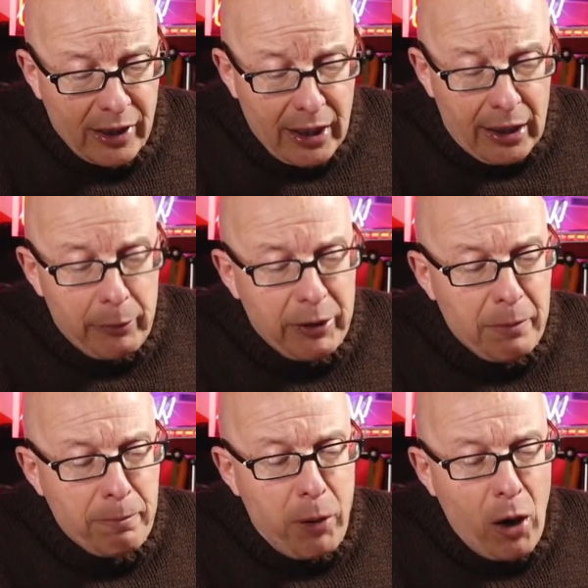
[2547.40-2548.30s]
It was
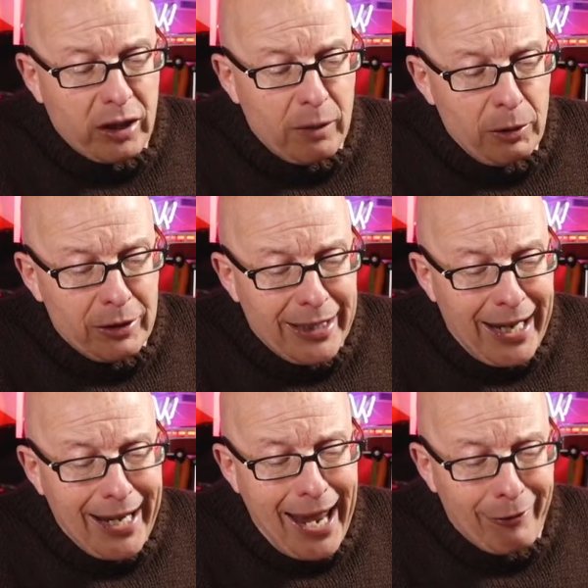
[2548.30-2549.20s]
impossible to
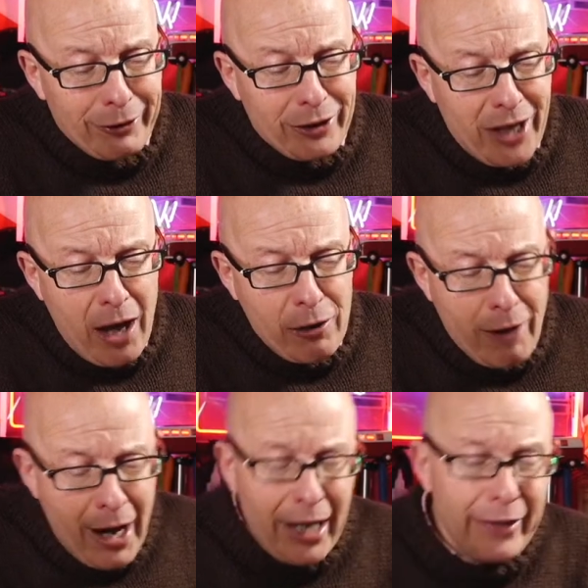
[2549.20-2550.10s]
get out and tow,
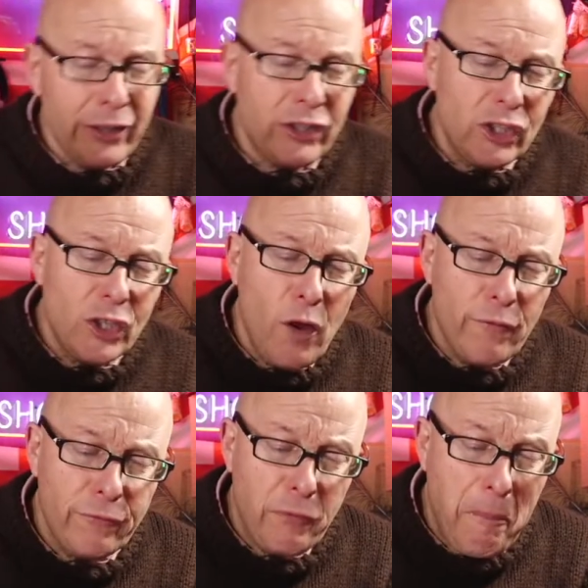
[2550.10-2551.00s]
and the
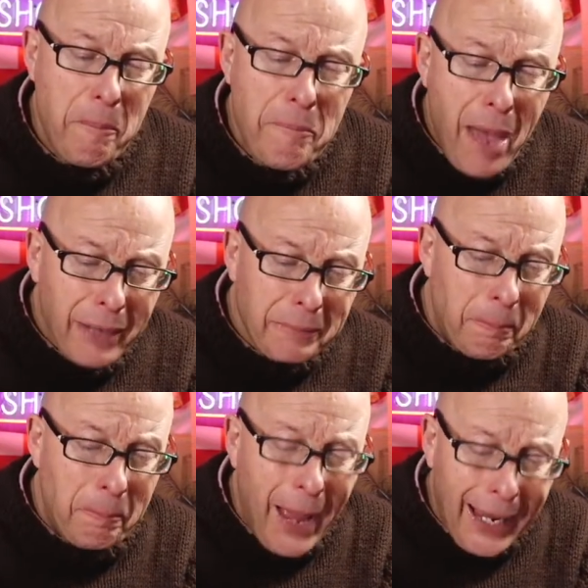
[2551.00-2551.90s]
soft mud
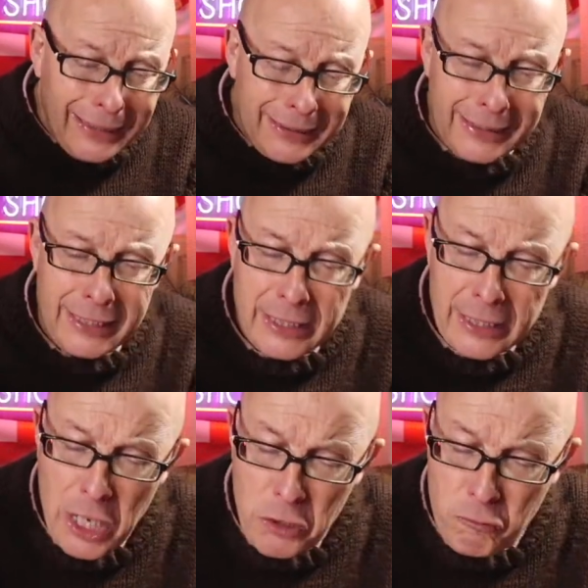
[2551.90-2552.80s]
banks at
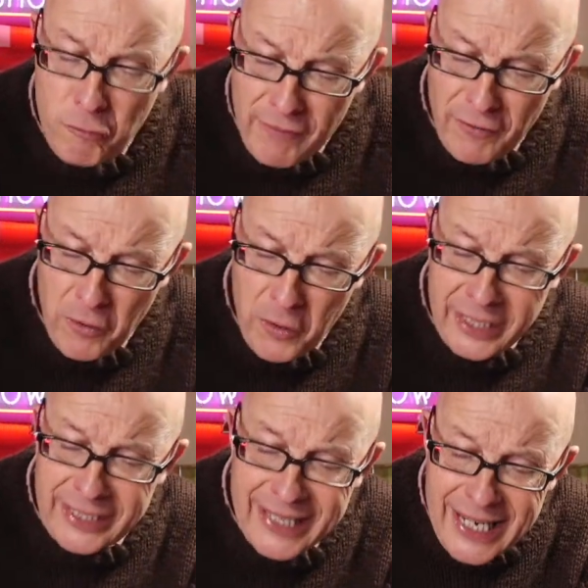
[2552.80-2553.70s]
Low River were
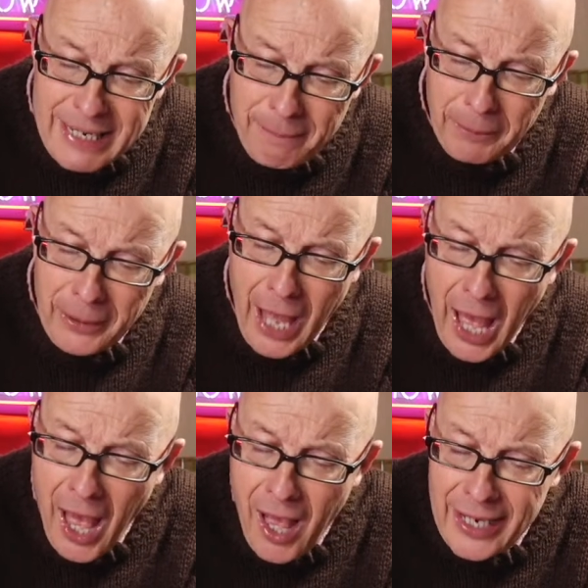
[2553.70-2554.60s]
deep and
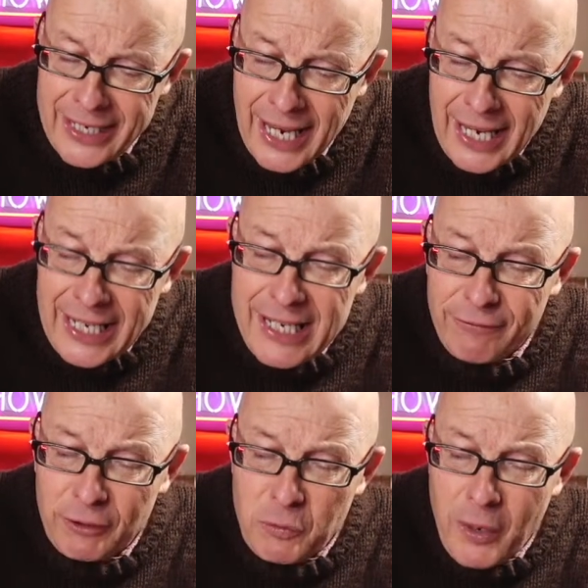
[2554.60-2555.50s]
high,
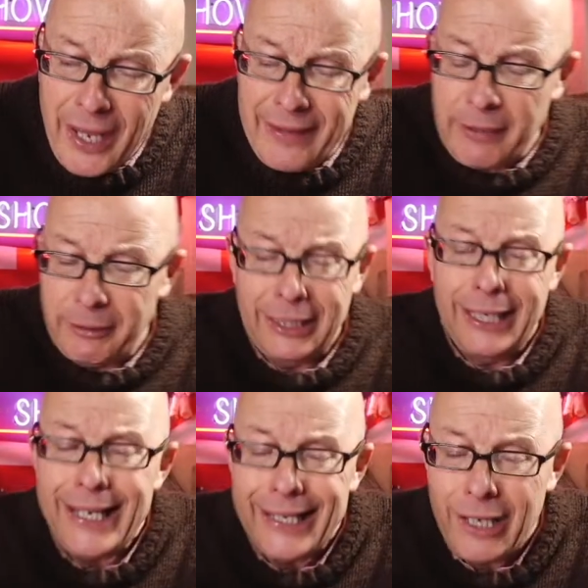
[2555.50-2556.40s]
even where they were
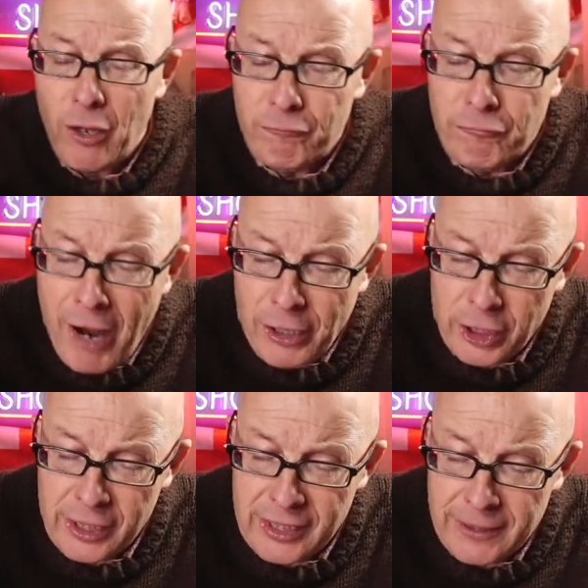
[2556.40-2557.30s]
clear of rushes.